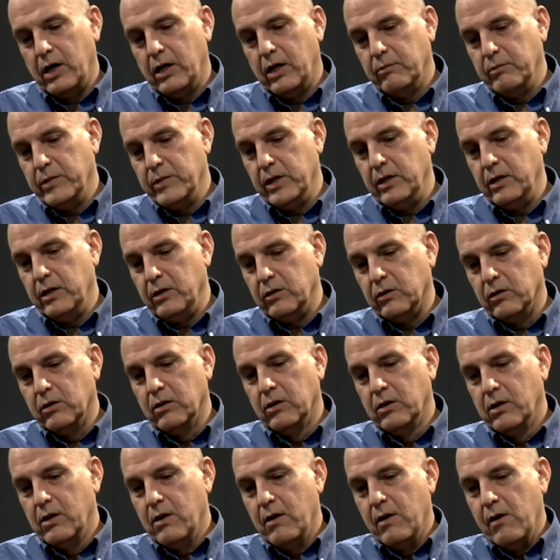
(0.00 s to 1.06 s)
me
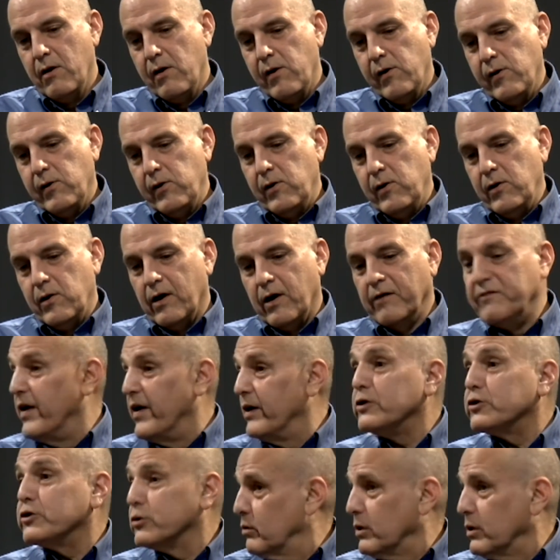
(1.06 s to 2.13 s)

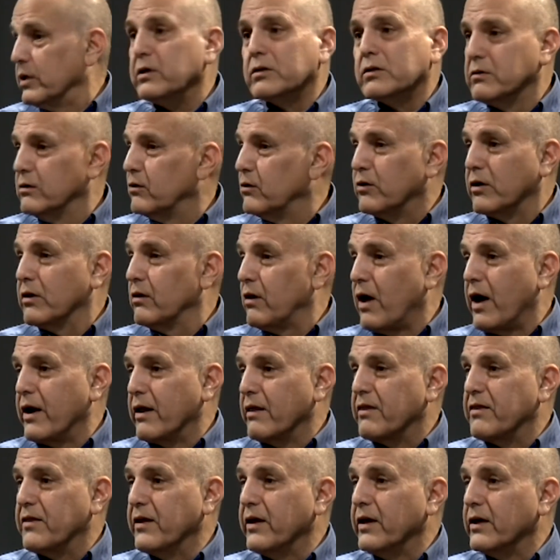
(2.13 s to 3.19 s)
eventually learn a lot of
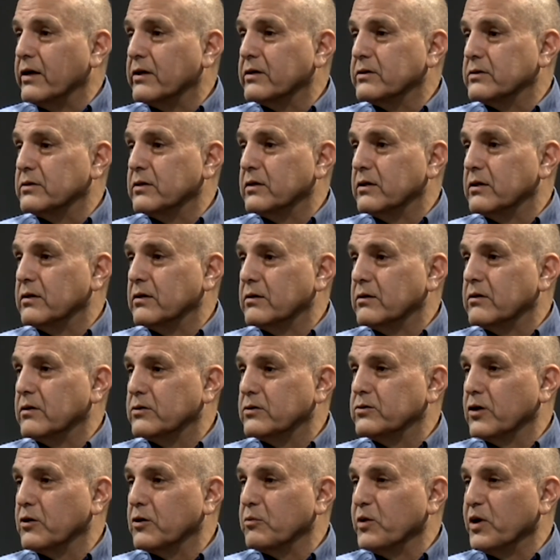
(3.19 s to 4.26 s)
things. And -huh. It
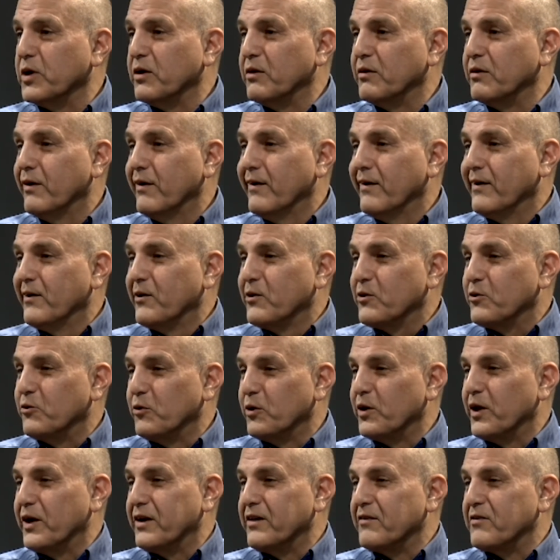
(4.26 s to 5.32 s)
took me, through a
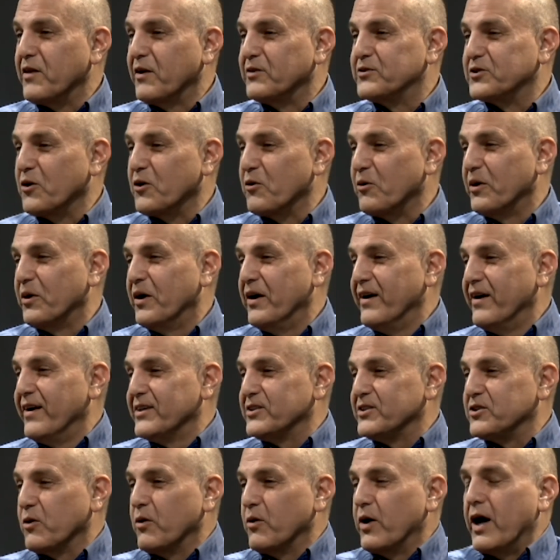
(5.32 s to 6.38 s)
lot of things. So,
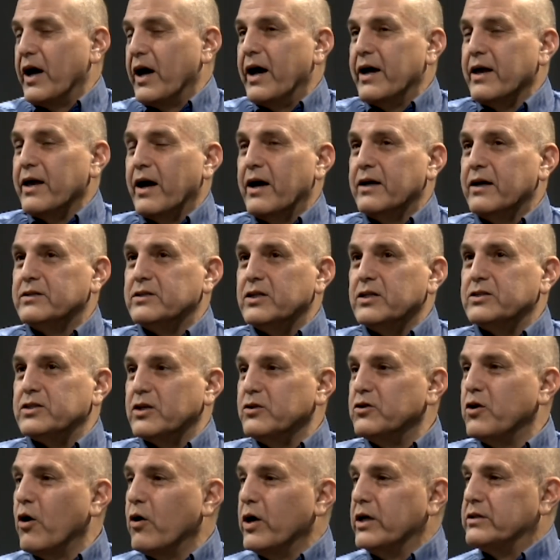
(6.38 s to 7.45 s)
so I, I, it's,
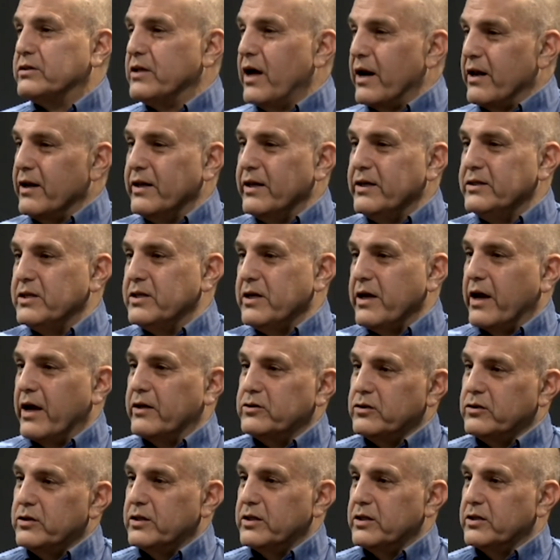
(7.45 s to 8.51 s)
no, it's not an easy answer
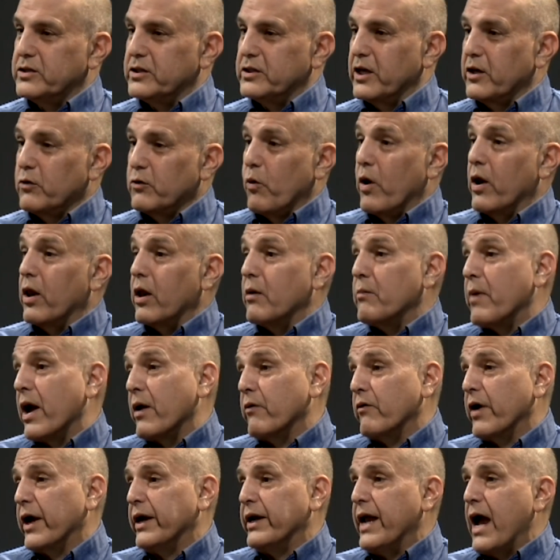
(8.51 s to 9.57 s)
to just say, well, am I
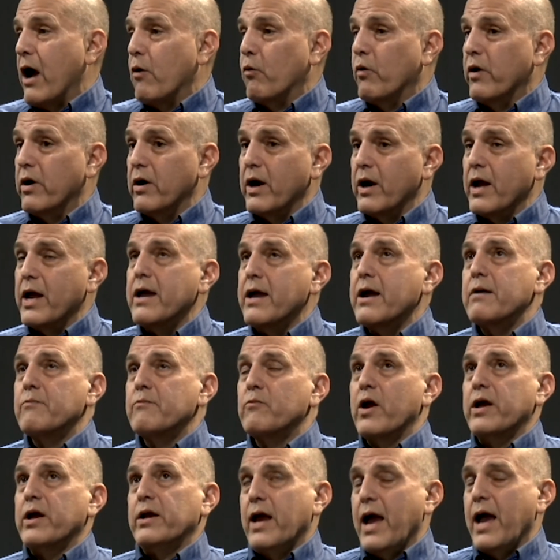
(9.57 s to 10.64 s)
right now? Where I am
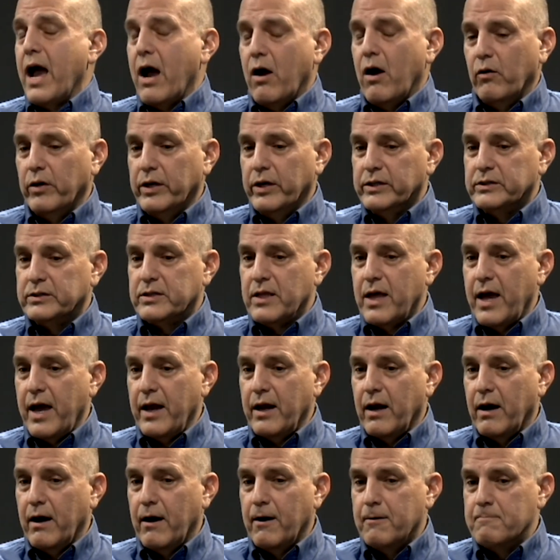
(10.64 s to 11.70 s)
right now is that
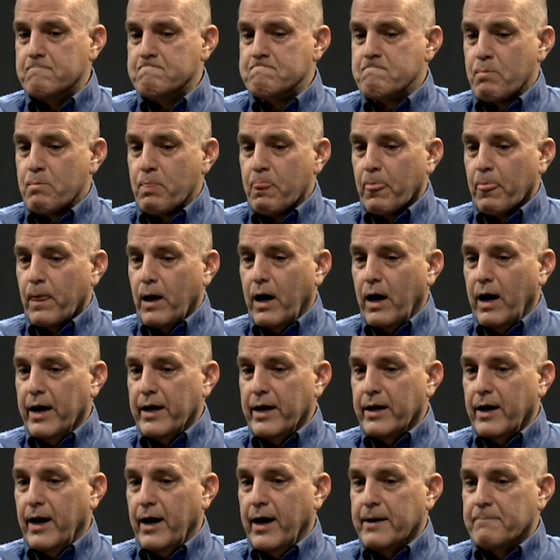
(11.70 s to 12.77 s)
um, I, am
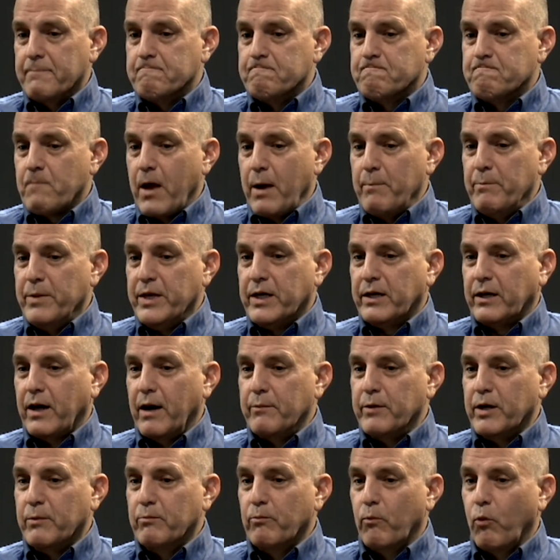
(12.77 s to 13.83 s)
I'm, I'm
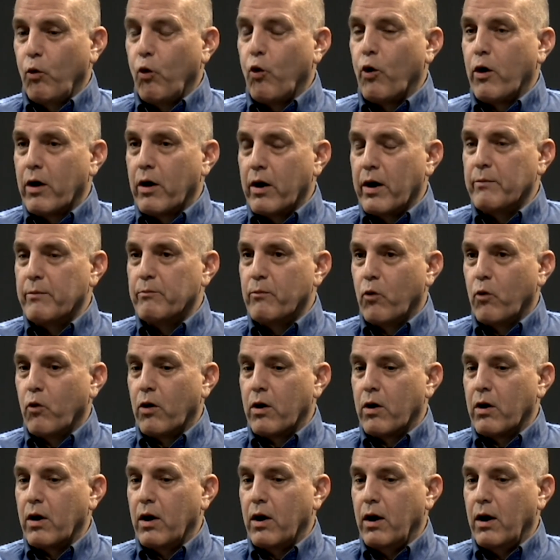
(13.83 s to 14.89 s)
becoming more and
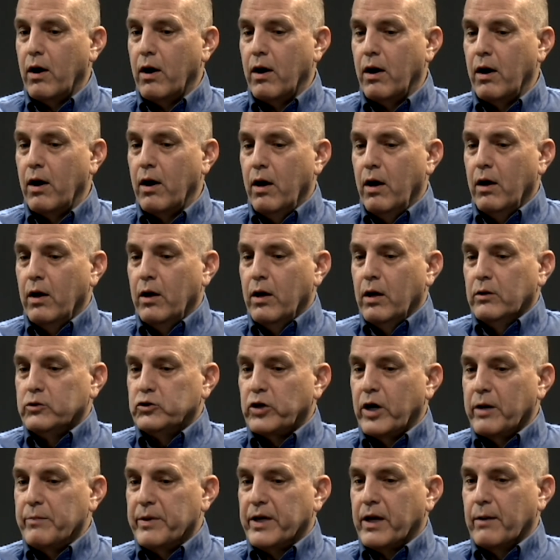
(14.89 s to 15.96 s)
more, uh, trying to
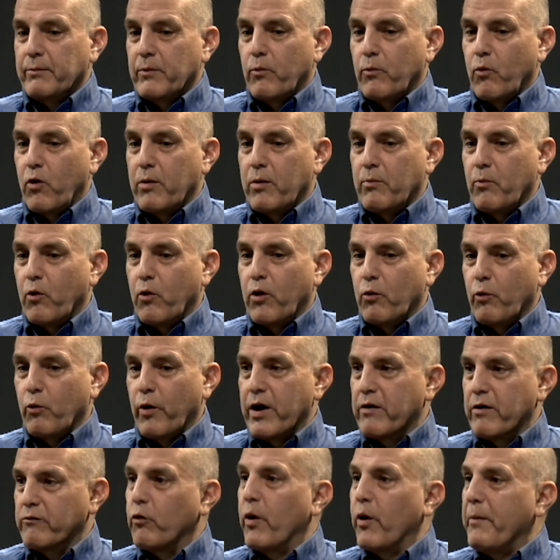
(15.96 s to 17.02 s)
become more and more aware
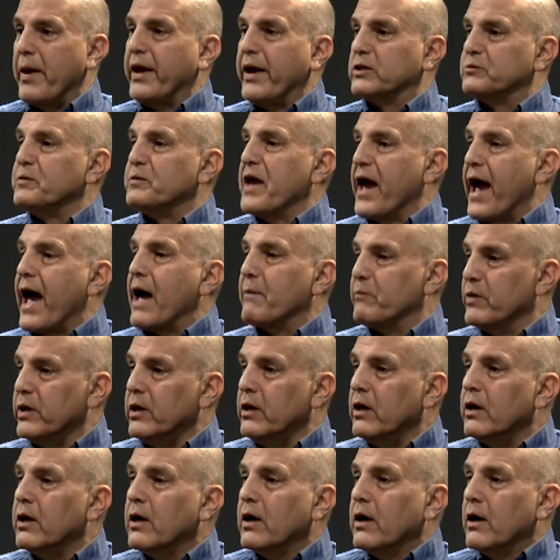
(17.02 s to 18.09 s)
of what makes me happy.
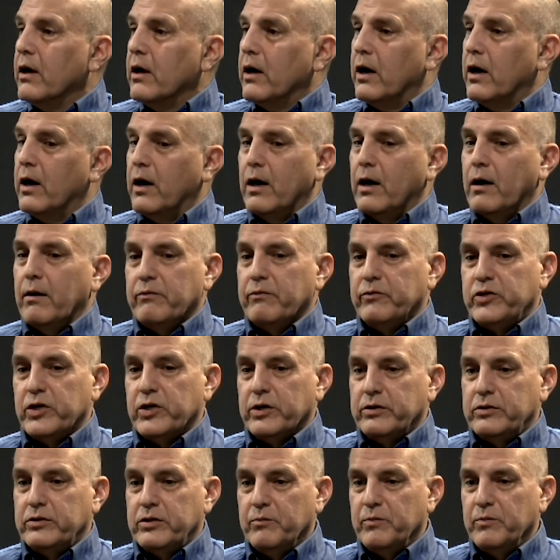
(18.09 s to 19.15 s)
Mm-hmm. Uh, to,
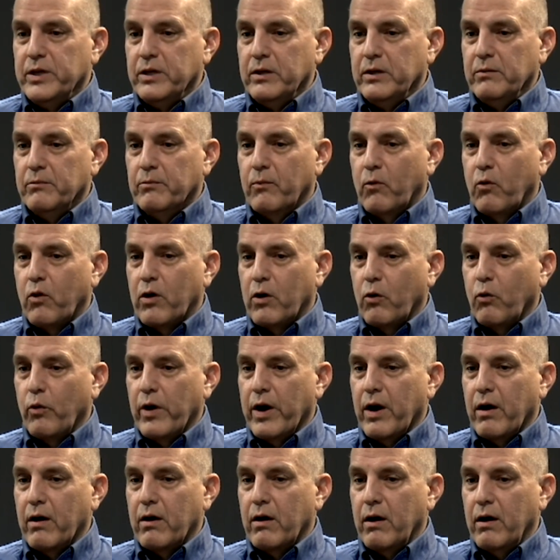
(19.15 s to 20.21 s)
to be more
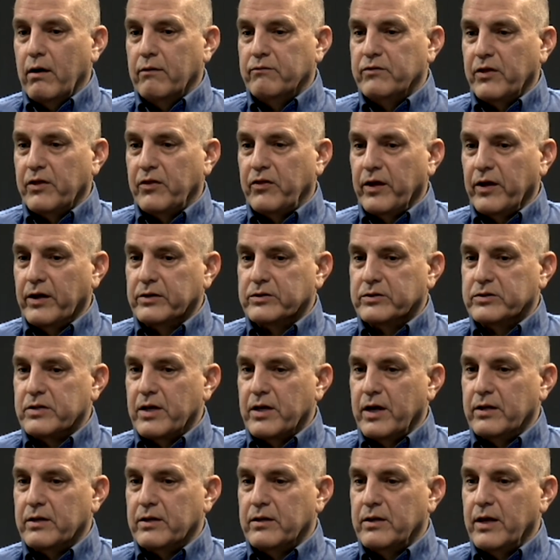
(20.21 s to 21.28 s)
aware of the things
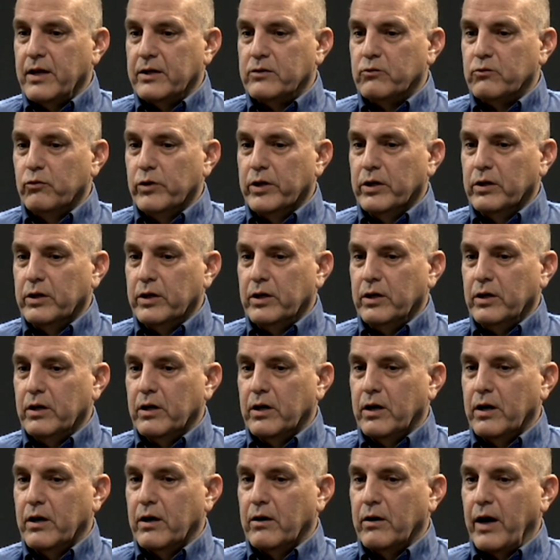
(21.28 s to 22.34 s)
that, that really
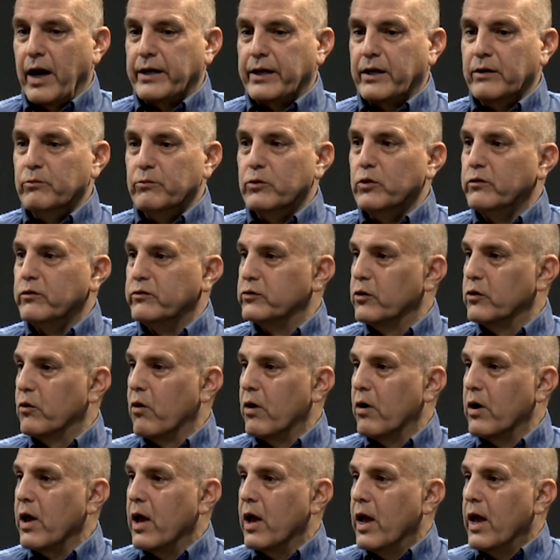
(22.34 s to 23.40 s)
uh, I can move toward
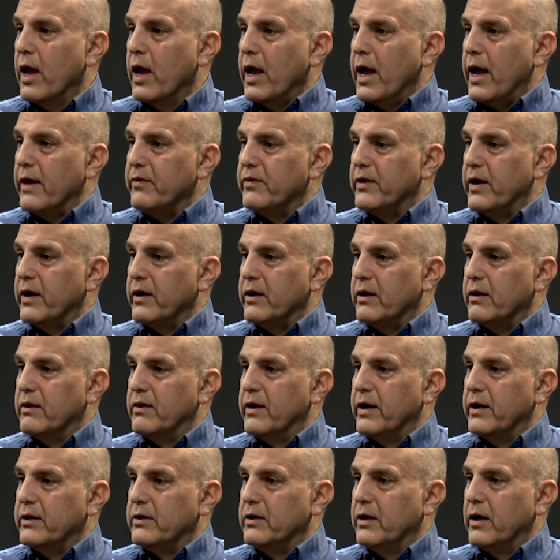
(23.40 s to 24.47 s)
and that, that
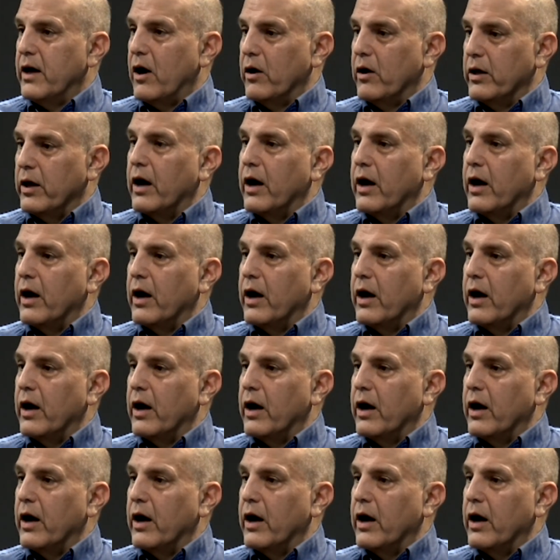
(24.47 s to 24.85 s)
on a